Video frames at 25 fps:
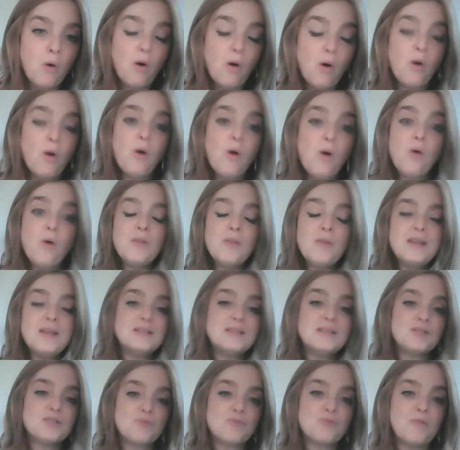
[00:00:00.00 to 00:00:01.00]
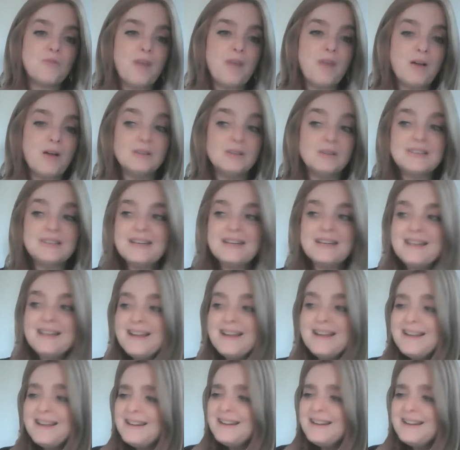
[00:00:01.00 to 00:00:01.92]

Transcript: all these travails and